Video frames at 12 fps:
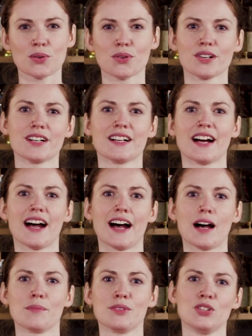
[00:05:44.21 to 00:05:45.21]
or
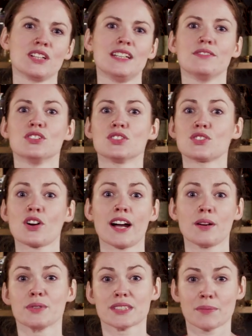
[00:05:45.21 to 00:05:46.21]
um, you could even
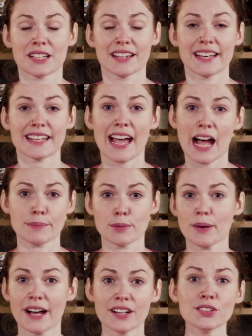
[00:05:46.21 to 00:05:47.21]
try it with something like
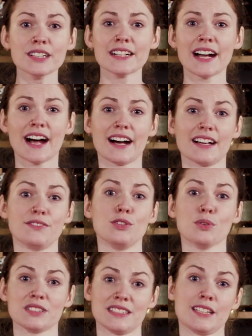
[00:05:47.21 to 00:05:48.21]
chamomile uh, if
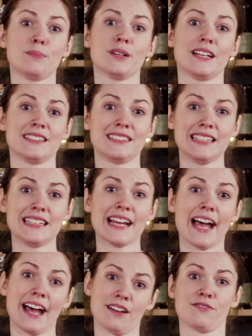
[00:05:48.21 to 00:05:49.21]
you want to keep it
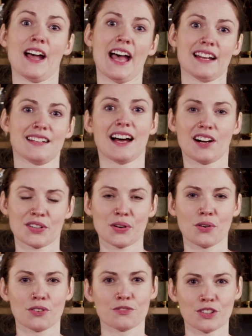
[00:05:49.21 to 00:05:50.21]
decaf and
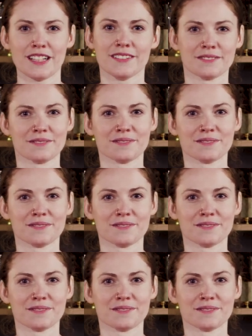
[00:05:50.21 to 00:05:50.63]
alcohol free.